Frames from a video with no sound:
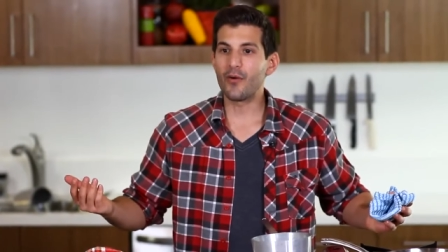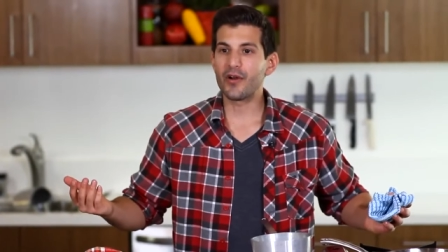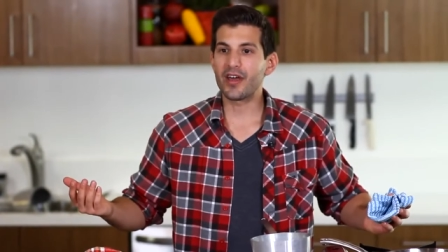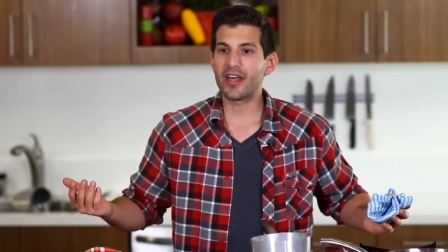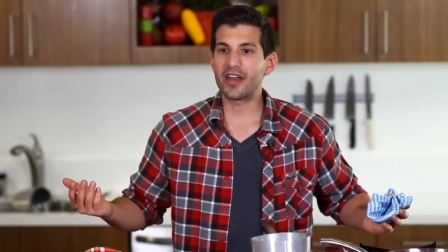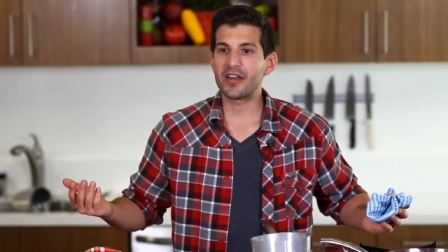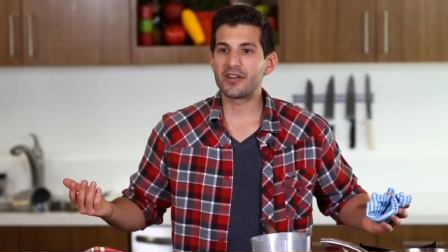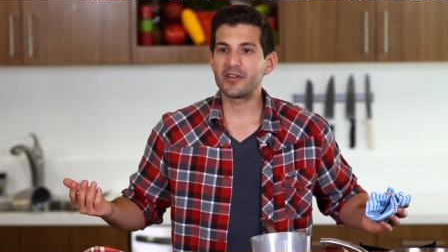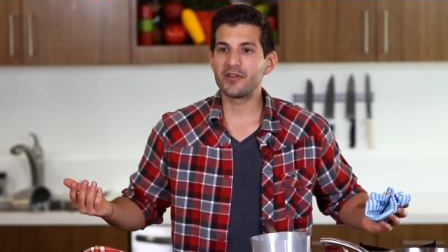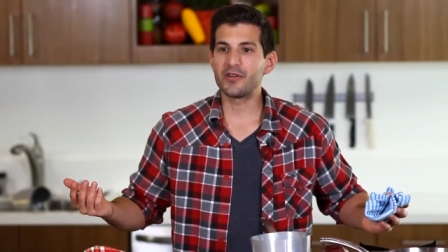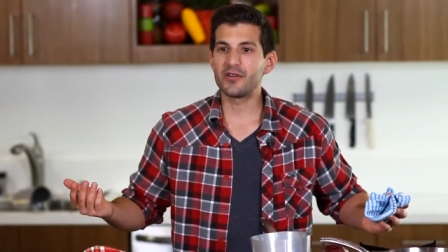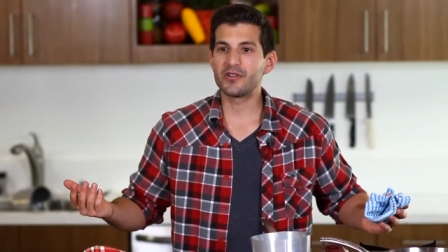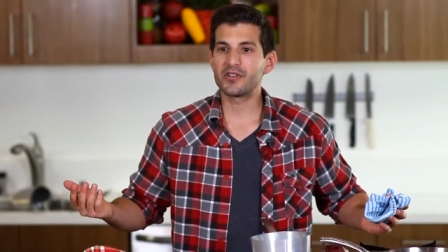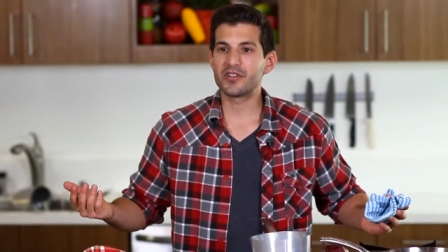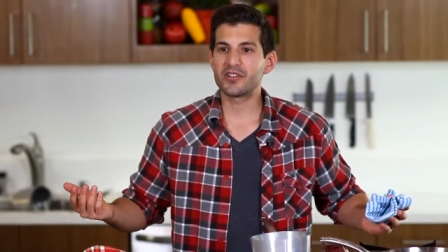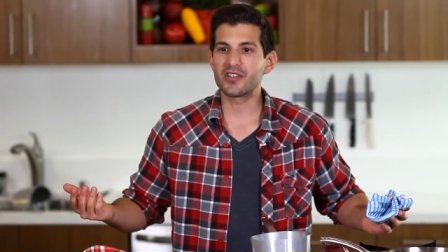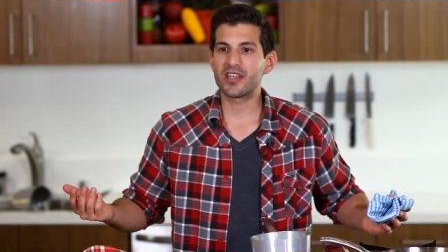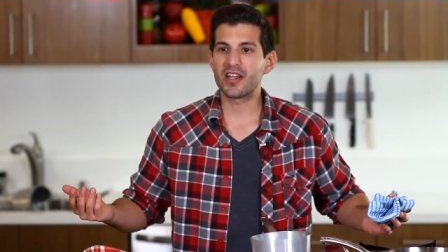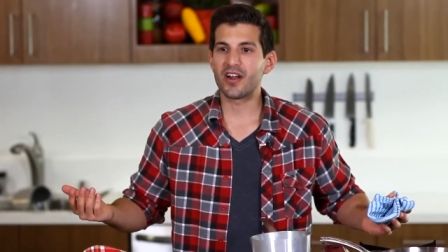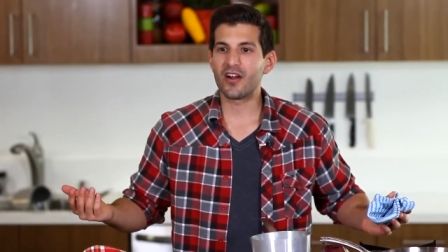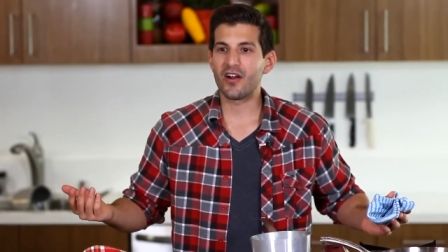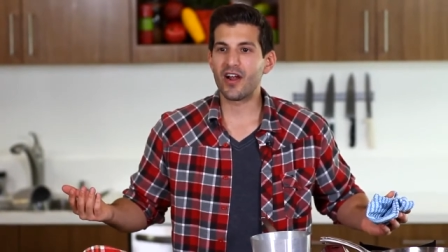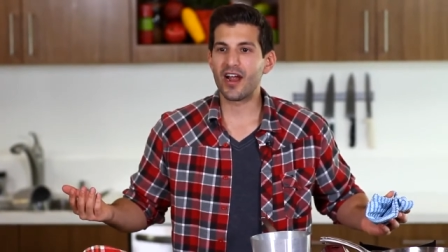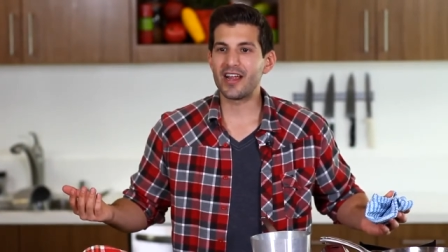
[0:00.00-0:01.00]
all we gotta do is
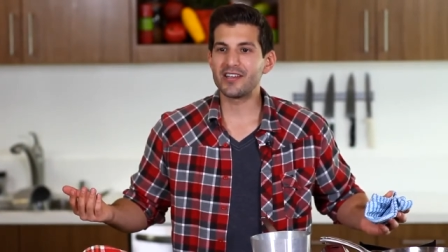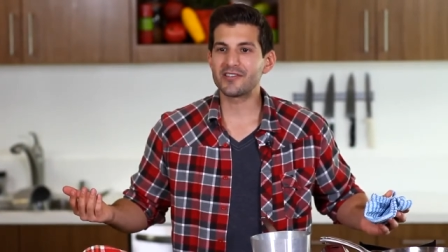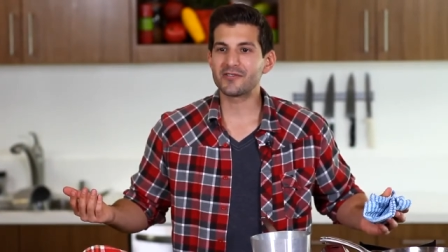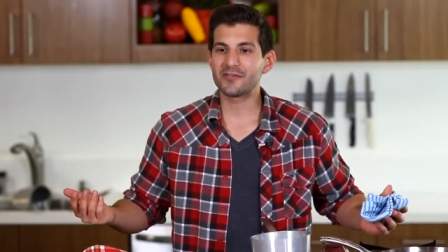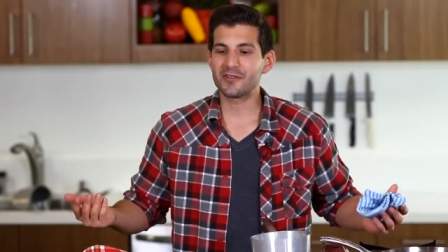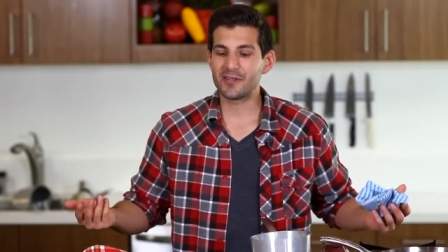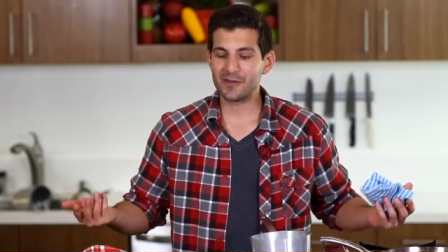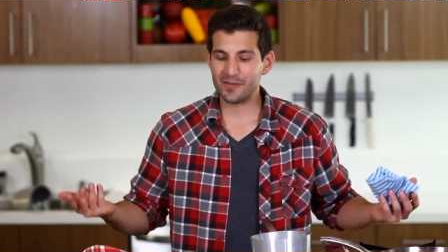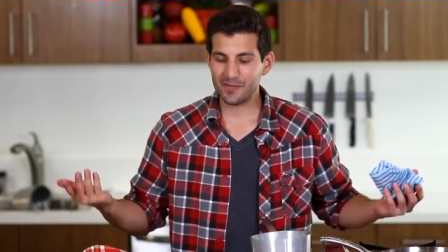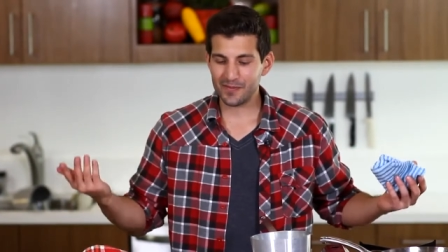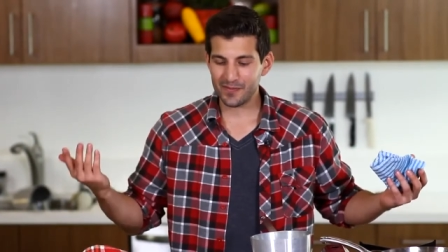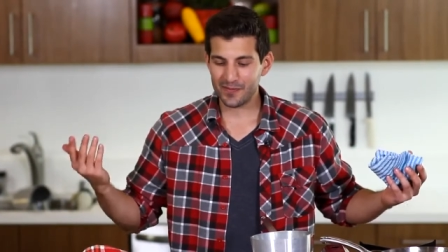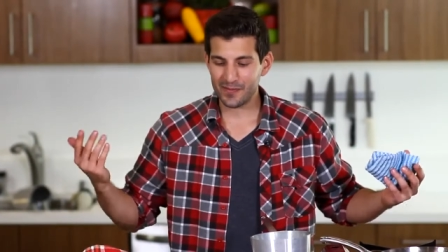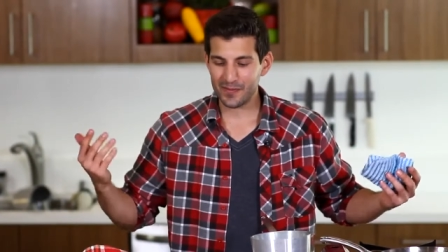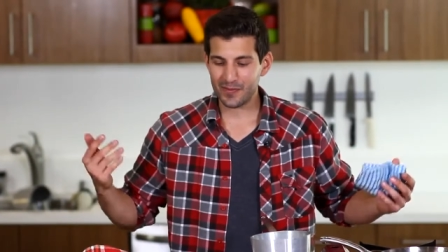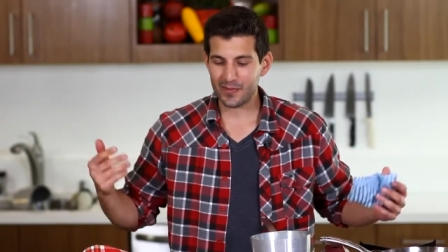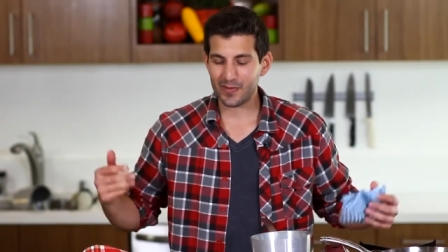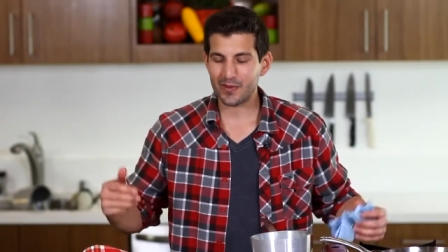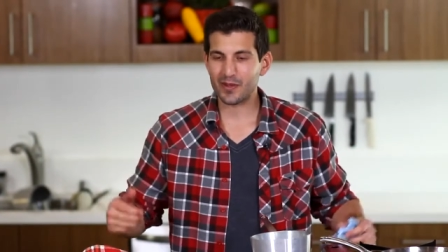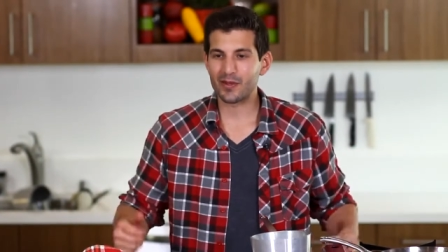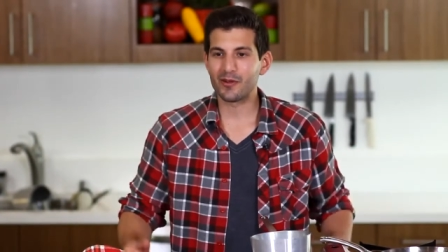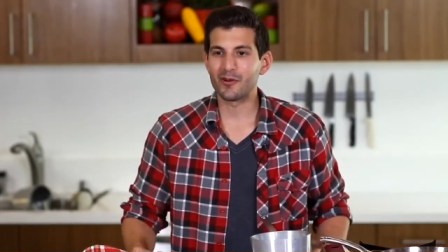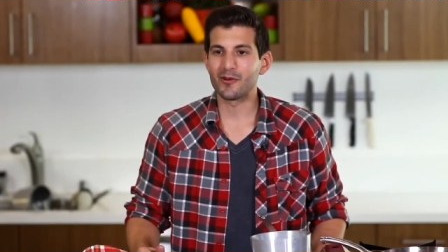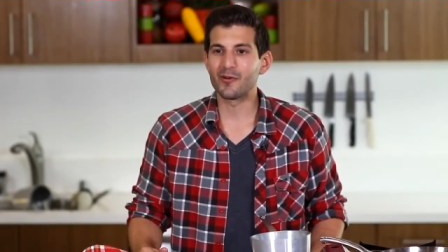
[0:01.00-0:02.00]
just get our ice cream
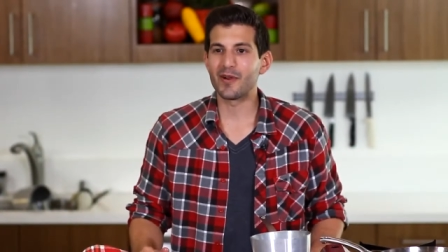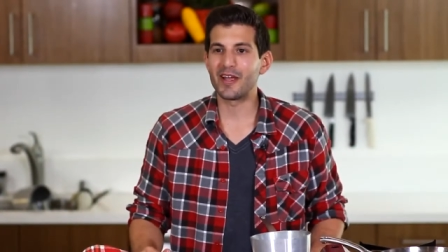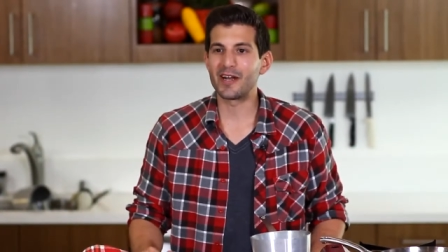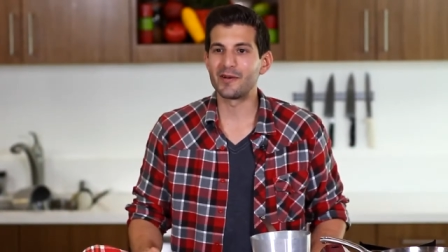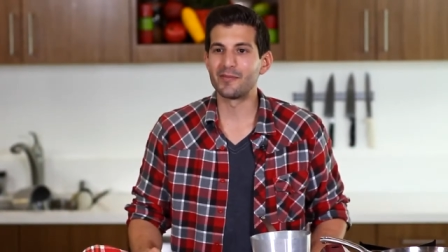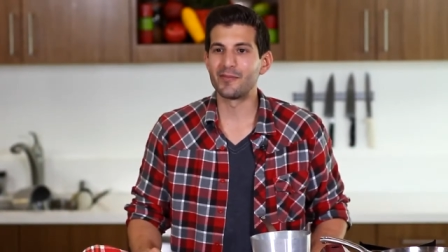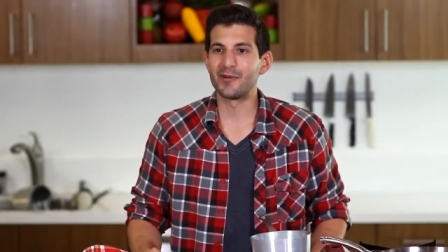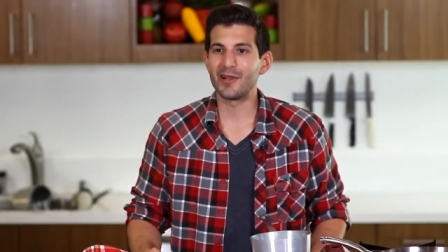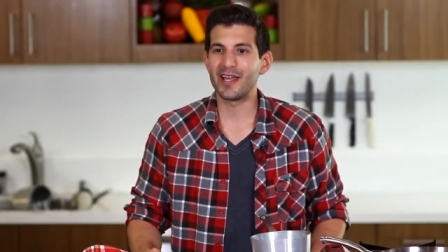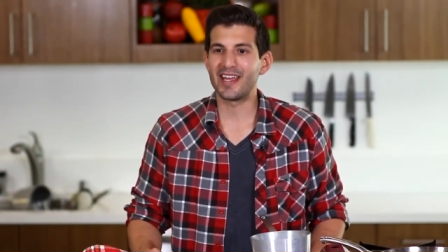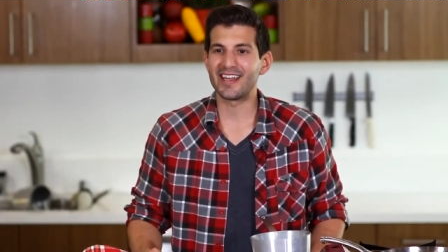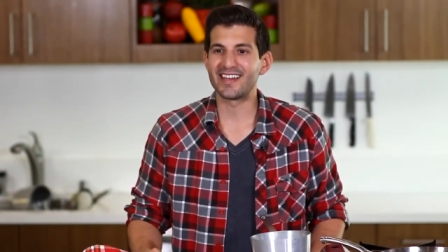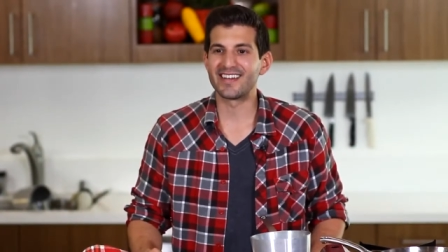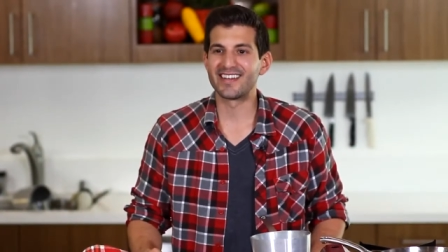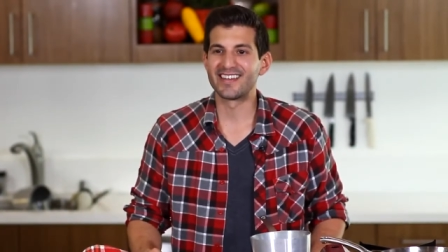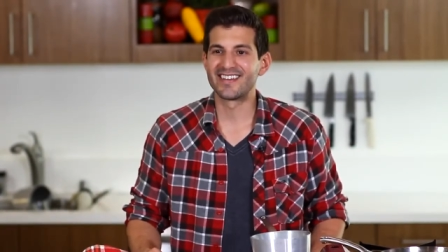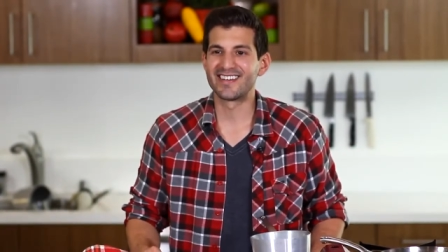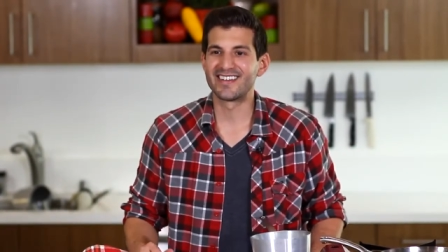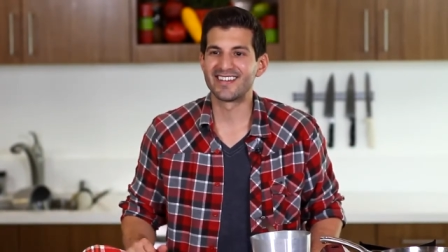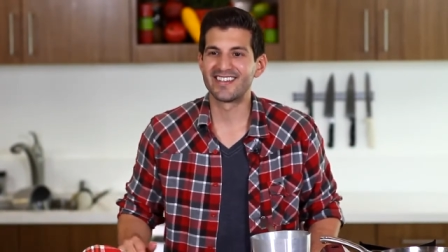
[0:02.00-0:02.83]
and ready to plate.